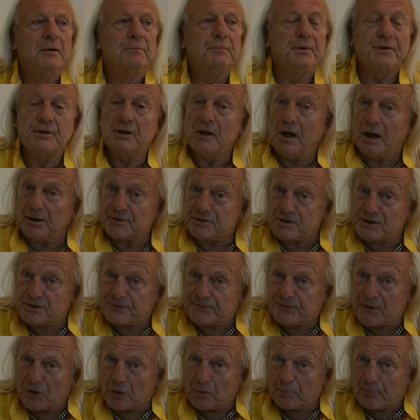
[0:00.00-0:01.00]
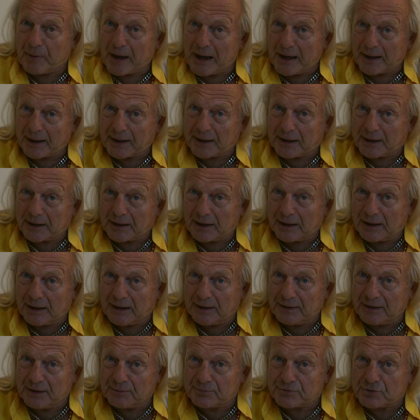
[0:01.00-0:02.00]
But the archers fell back,
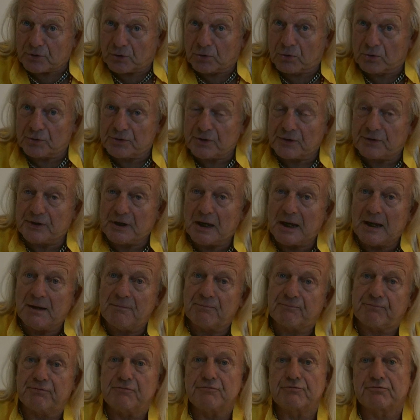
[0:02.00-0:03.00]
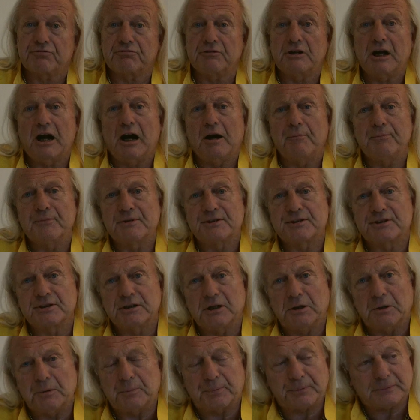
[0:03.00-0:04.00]
and he was ordered the infantry up the
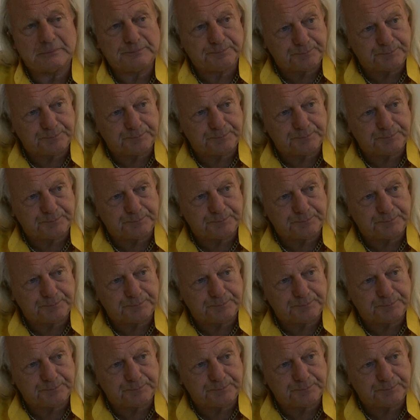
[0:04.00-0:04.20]
slope.